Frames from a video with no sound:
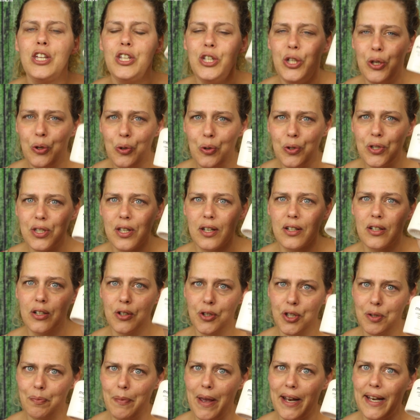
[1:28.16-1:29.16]
Use a
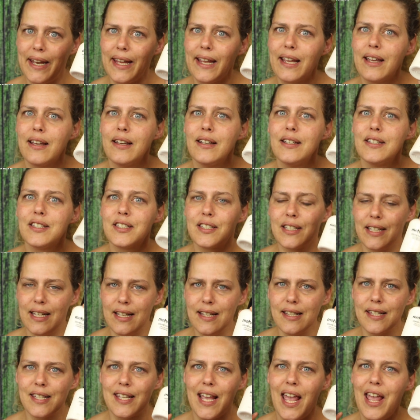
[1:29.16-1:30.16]
cosmetic
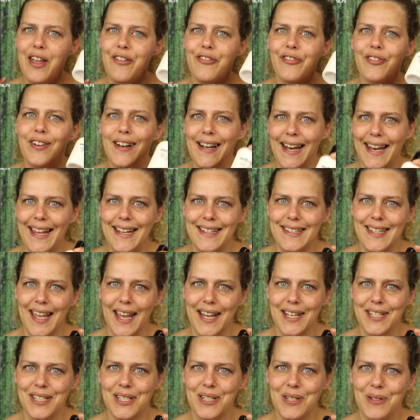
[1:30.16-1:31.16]
skin safe
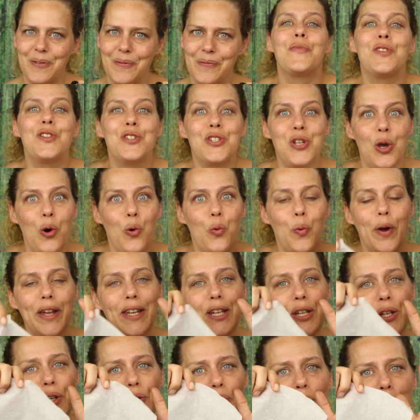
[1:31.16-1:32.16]
latex. So
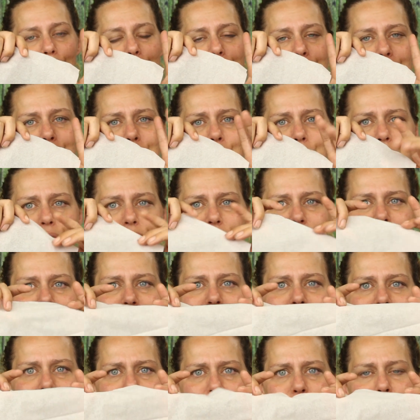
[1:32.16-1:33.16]
when you use
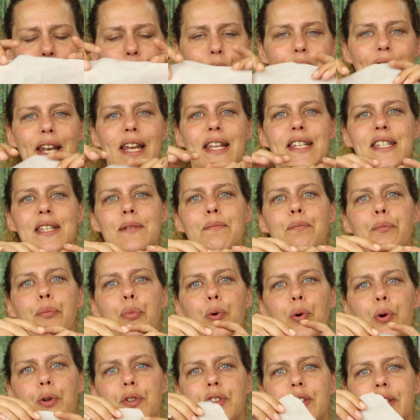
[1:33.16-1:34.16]
tissue, it is
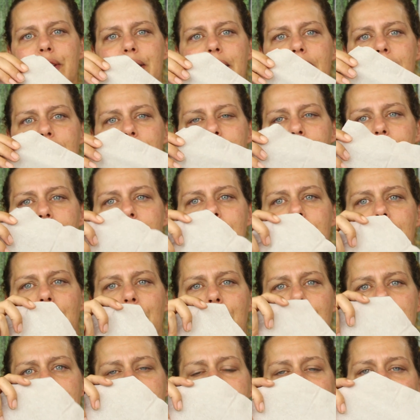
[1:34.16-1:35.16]
important that
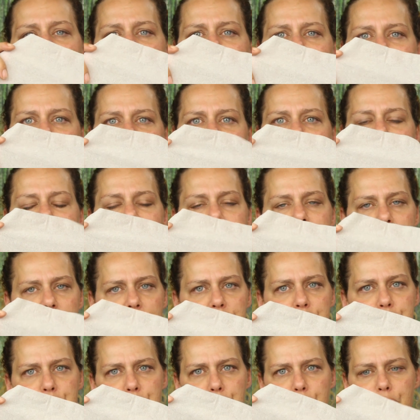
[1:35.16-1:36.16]
it doesn't have any
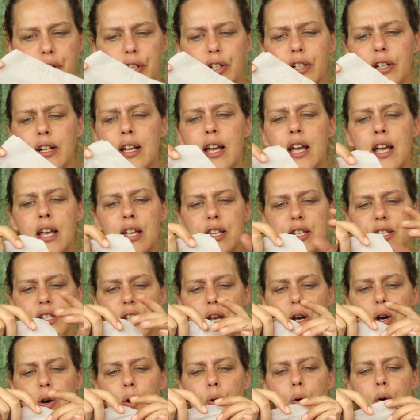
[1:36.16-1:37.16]
texture.
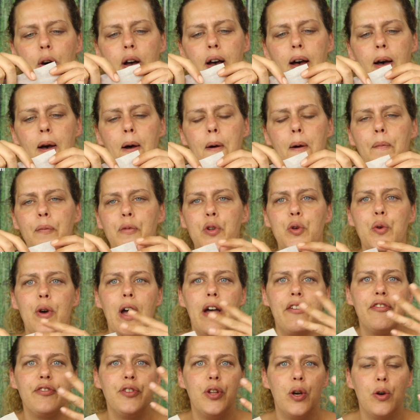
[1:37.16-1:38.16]
So you
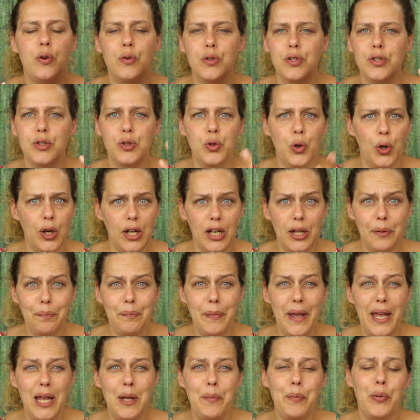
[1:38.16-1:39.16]
have those
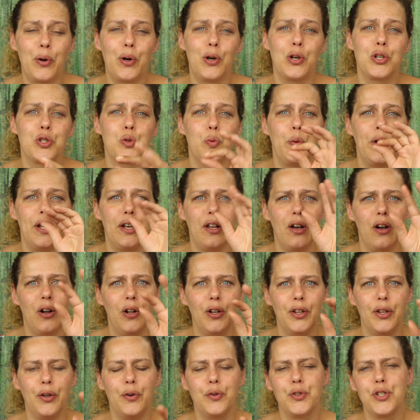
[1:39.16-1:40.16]
toilet papers with
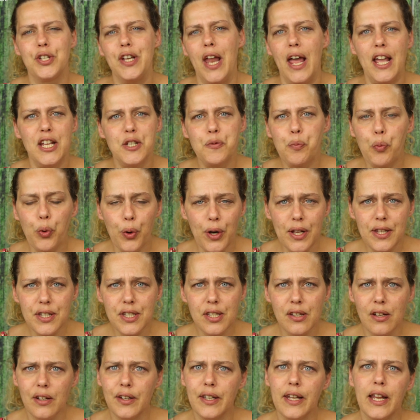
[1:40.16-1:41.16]
all those nice
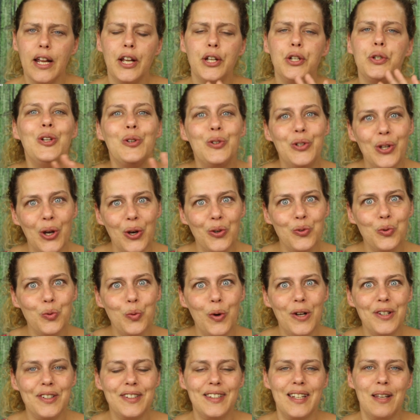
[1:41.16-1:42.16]
prints on there. You don't
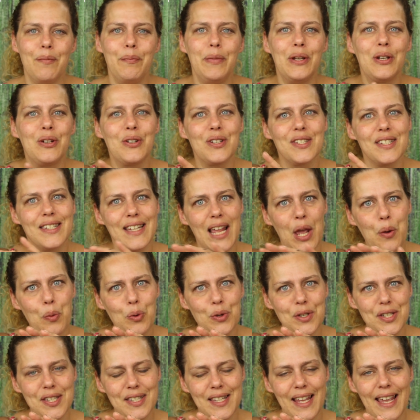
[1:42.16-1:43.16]
want them because they
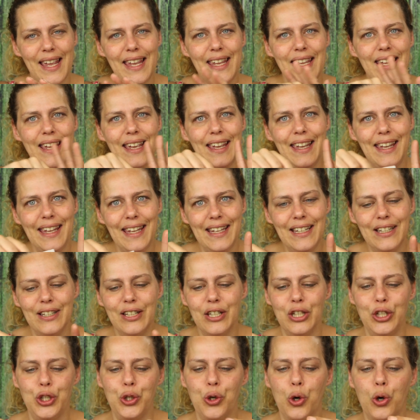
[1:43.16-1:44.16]
will stay
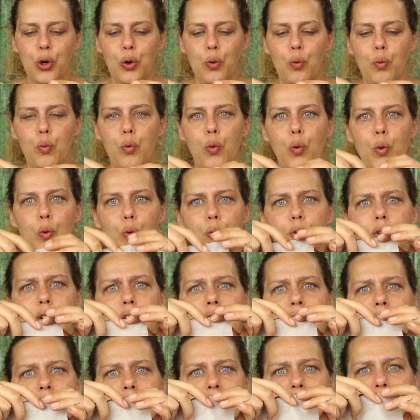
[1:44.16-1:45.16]
in your
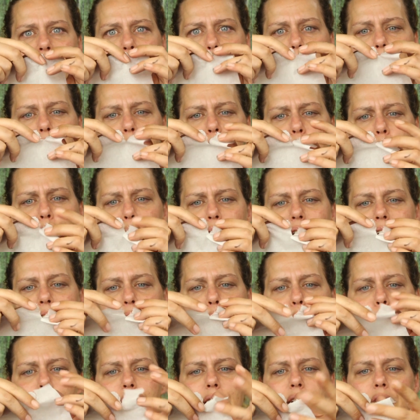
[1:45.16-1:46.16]
wound. So I will
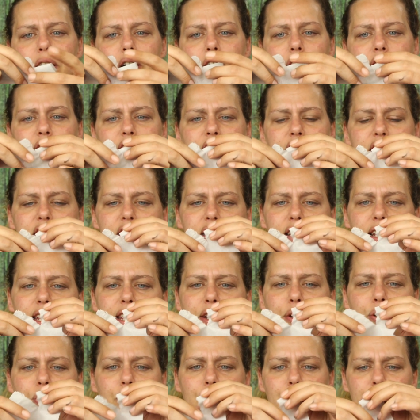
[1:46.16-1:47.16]
get rid of this
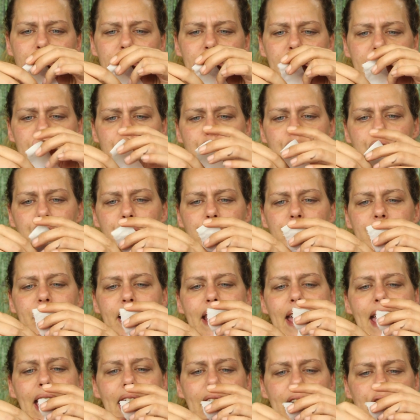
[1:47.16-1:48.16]
little textured
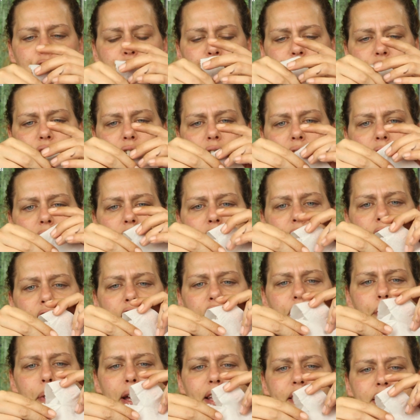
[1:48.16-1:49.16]
edge
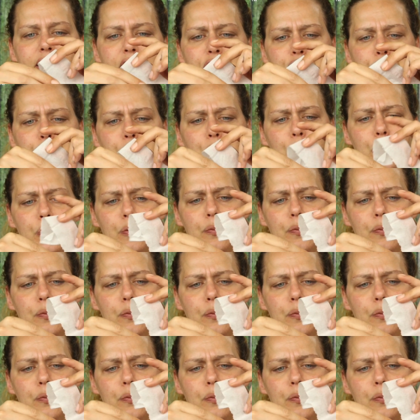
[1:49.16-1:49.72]
of my tissue.